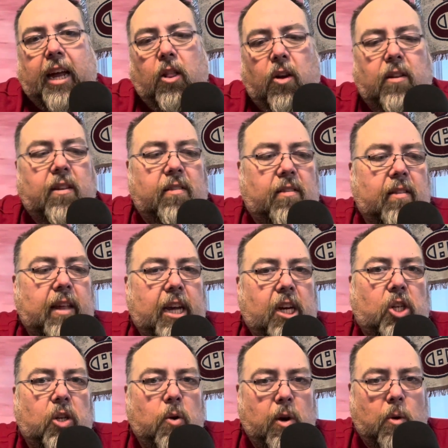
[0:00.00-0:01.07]
look, this is the
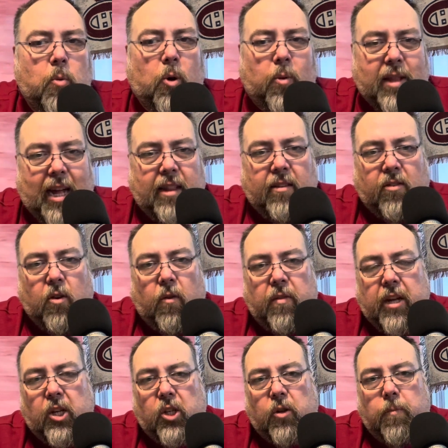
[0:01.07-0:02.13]
issue, and work with that to solve the
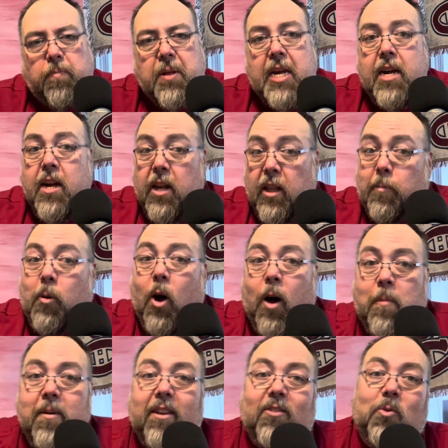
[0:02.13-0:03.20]
issue. The
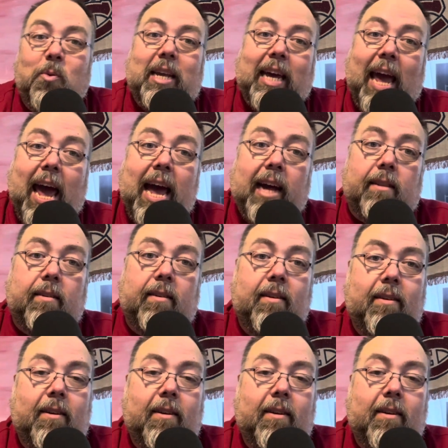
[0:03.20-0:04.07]
problem is when you can't.